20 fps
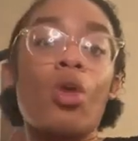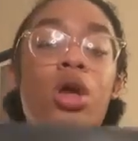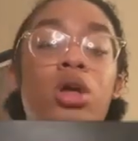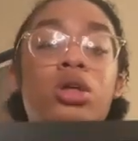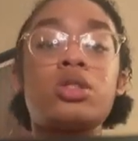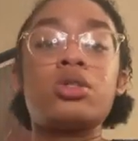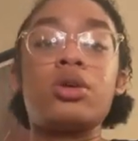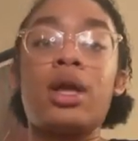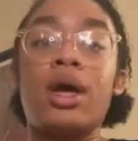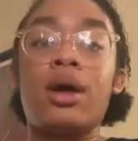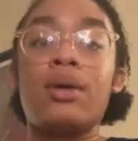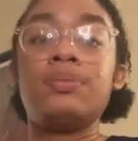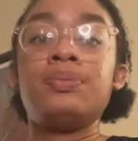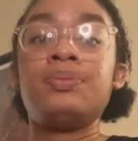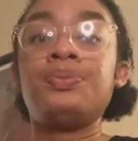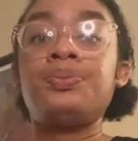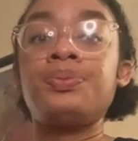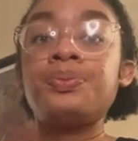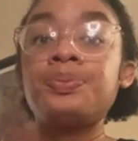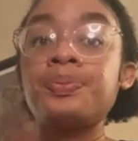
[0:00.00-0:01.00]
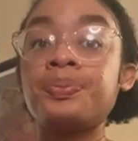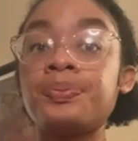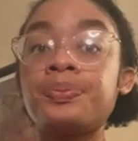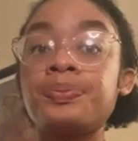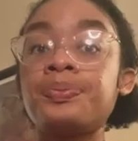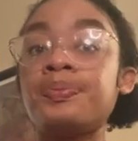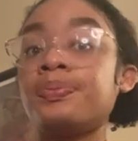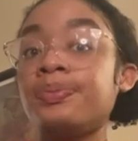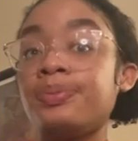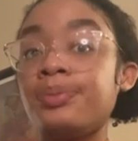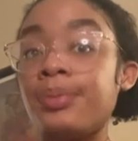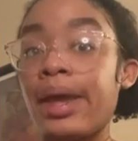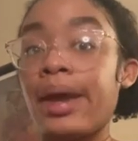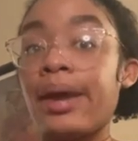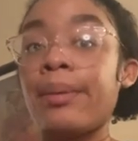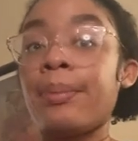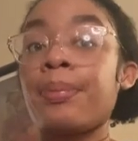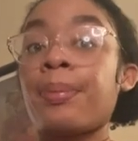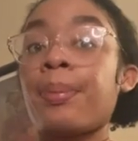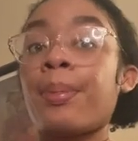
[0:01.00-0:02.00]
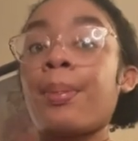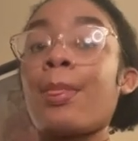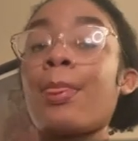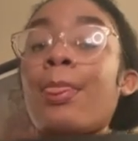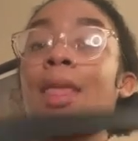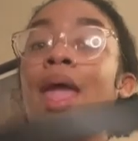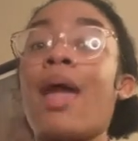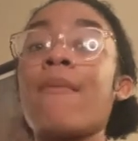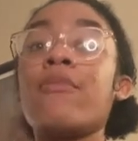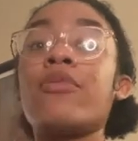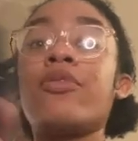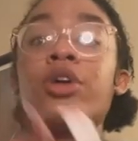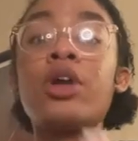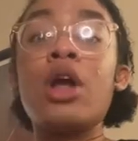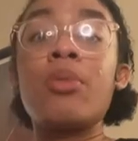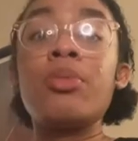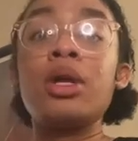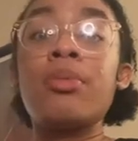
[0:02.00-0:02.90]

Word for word: So yeah. Yeah. And before y'all be